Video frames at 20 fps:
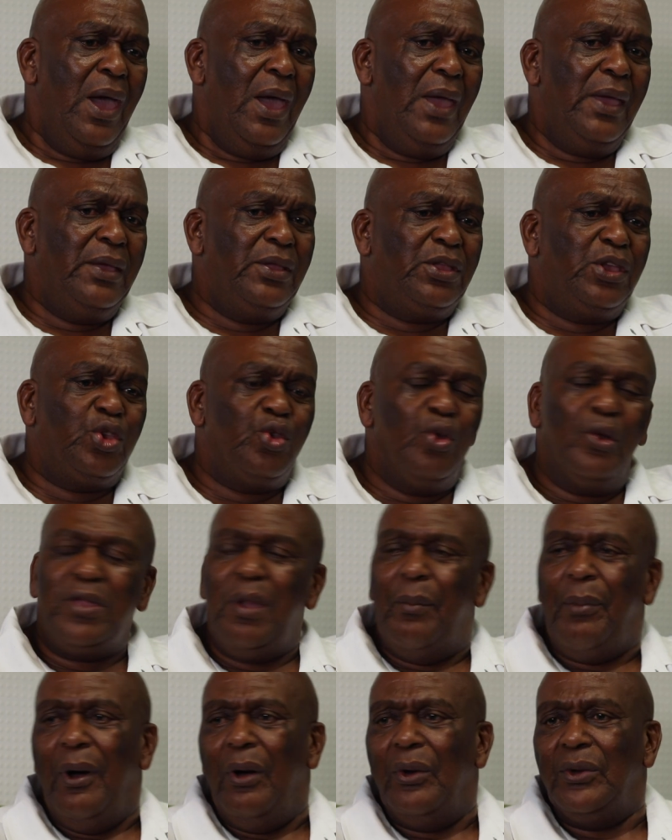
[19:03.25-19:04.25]
it is not
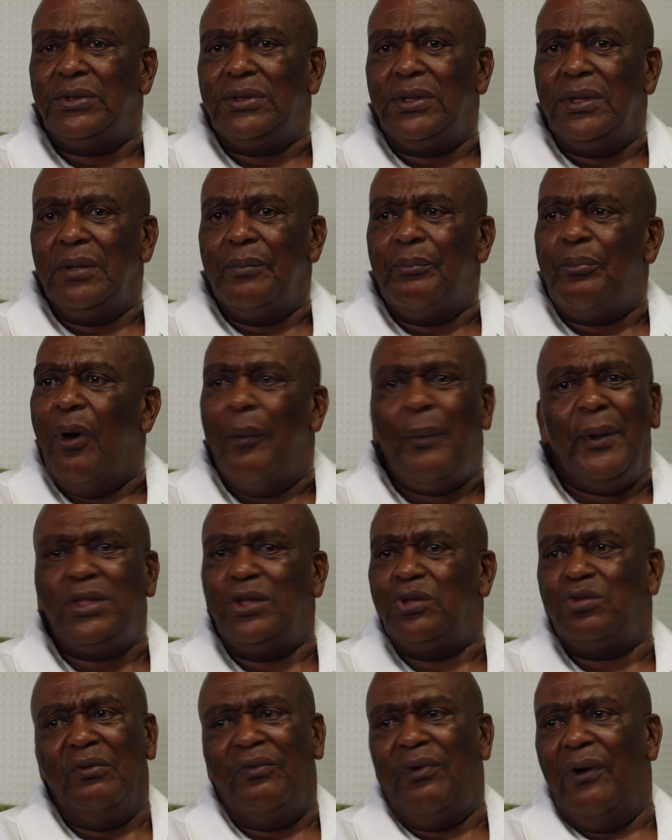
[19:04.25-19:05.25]
about Property
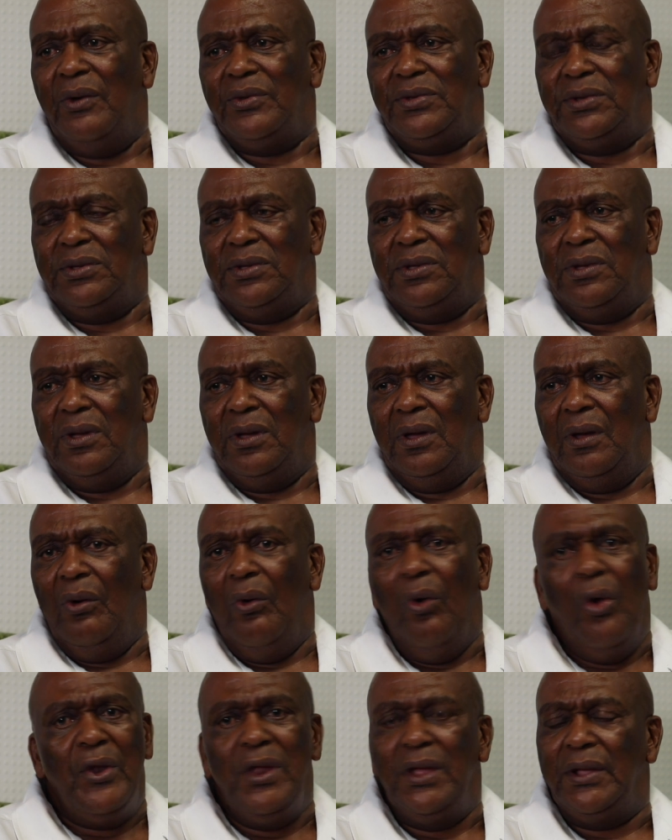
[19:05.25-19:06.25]
2000,
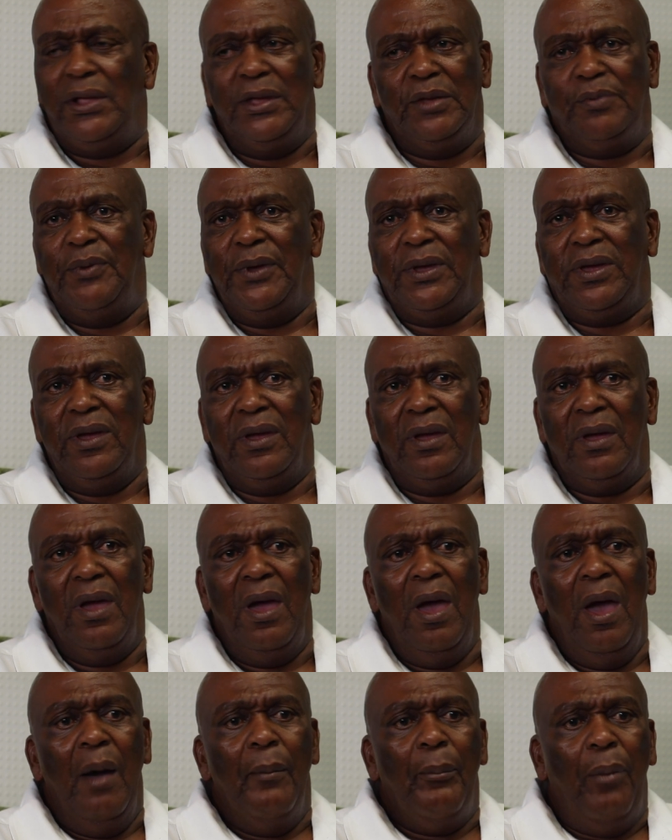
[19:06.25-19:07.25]
honestly speaking.
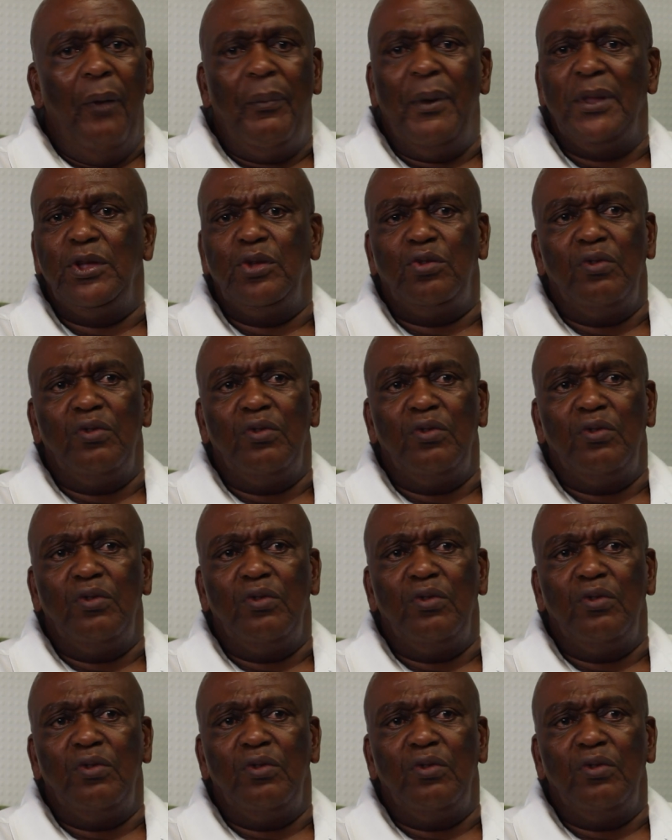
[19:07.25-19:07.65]
Property